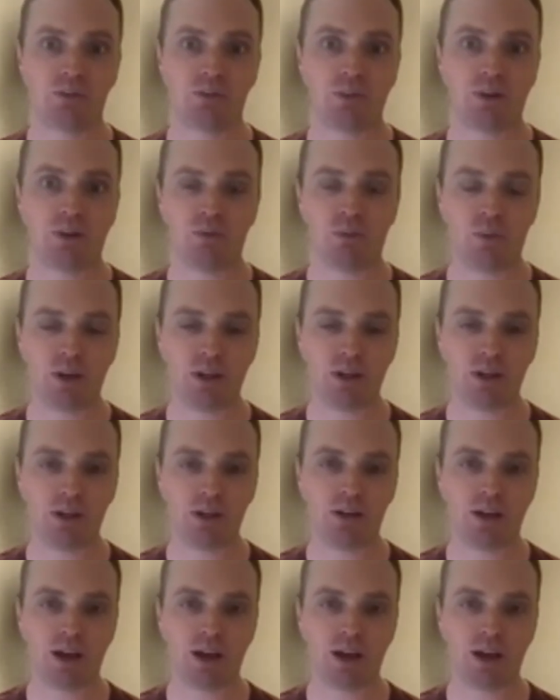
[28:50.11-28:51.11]
but if
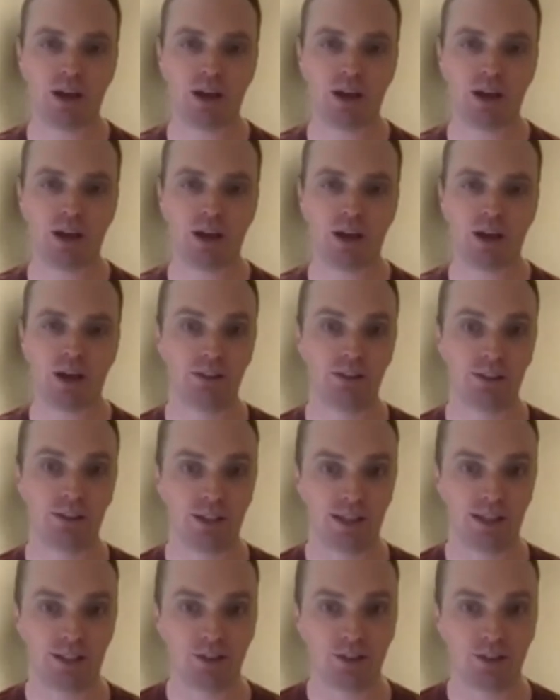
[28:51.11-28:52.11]
we as
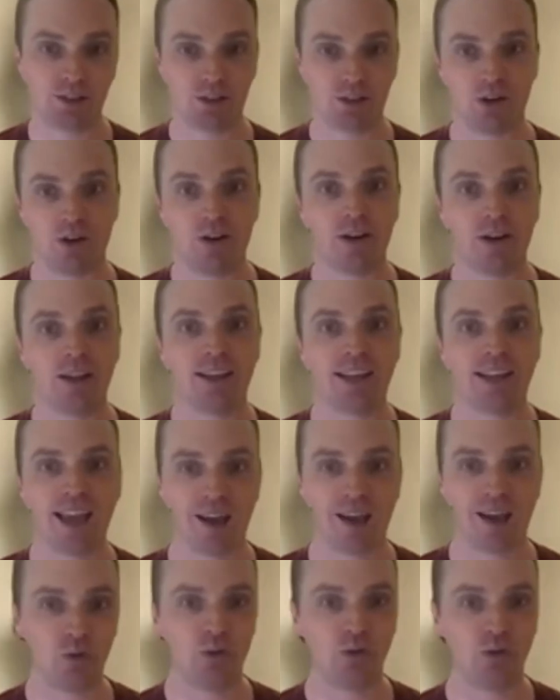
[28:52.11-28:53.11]
a society
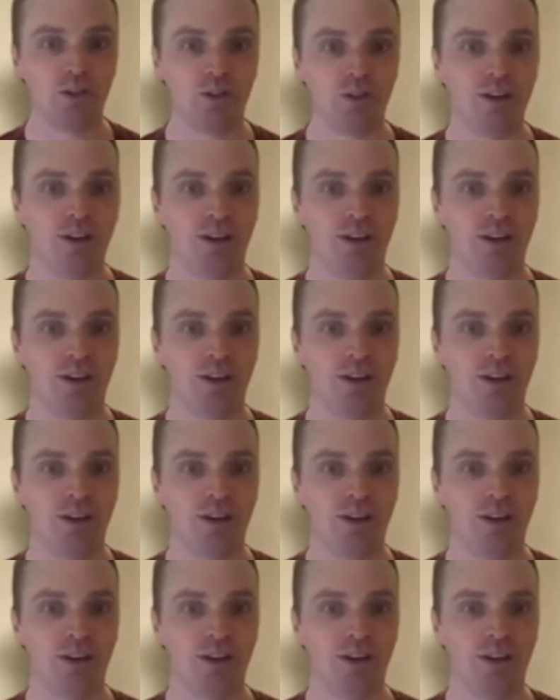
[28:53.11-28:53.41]
cannot